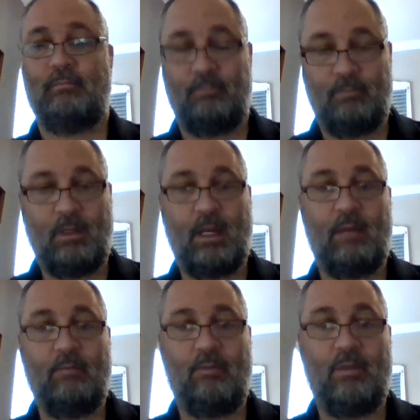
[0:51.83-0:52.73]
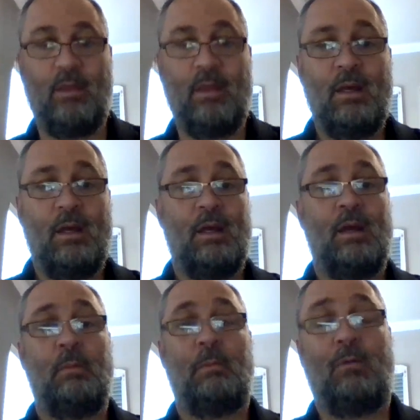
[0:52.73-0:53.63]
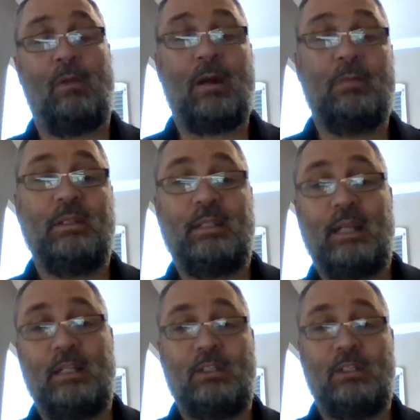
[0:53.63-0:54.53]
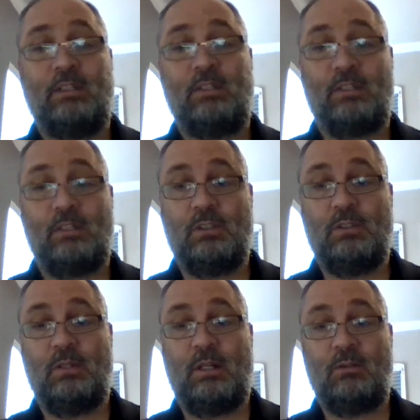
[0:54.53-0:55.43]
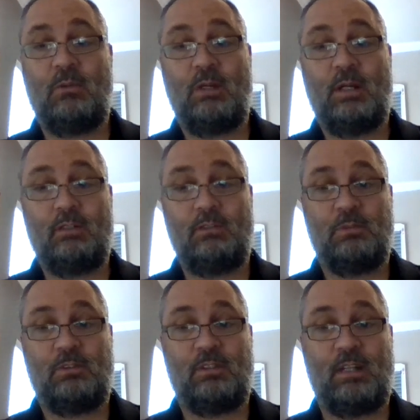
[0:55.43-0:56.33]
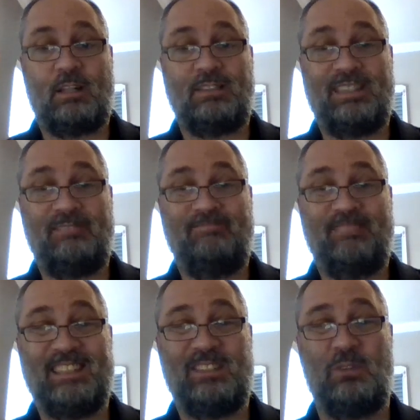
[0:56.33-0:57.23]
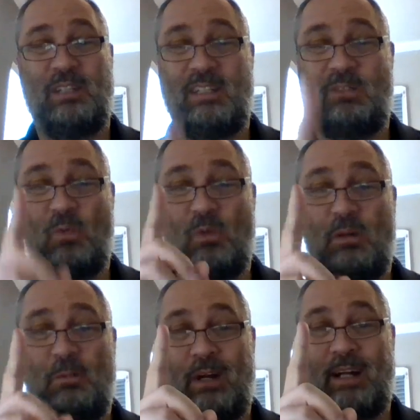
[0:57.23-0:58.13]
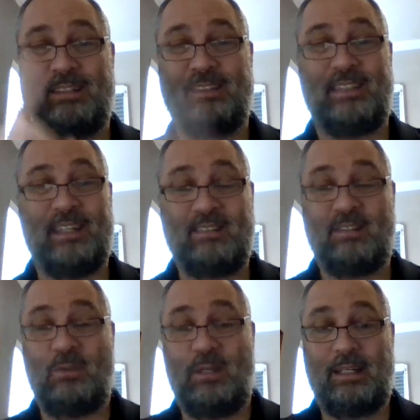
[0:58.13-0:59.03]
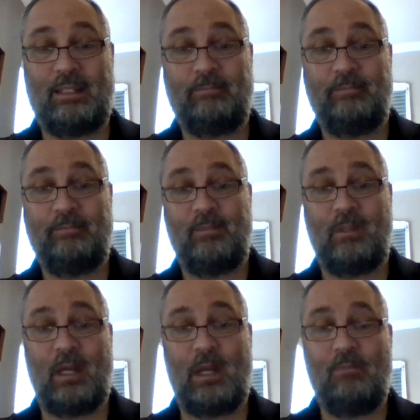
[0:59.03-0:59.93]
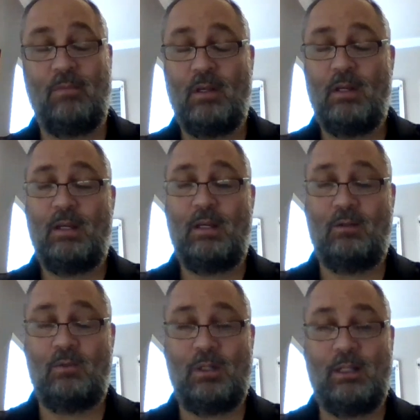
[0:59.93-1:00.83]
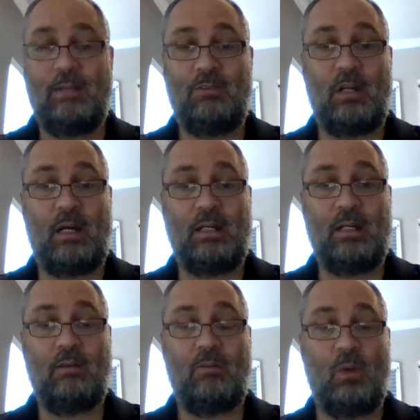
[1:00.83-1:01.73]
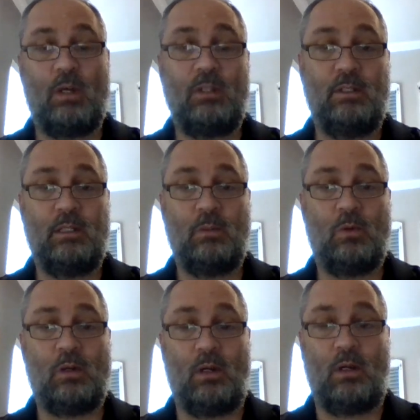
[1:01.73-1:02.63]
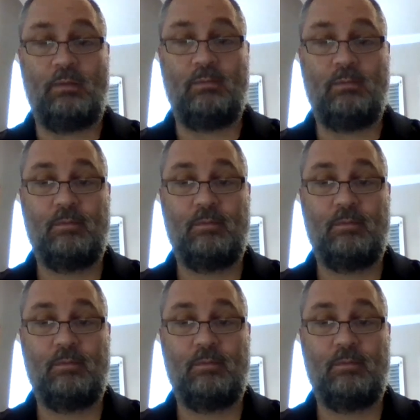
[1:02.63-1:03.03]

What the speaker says: Okay. My recommendation to you and everyone else, Mr. Dazzi, is do at least one practice test a week. Okay. It will really give you an idea of where you need to work on.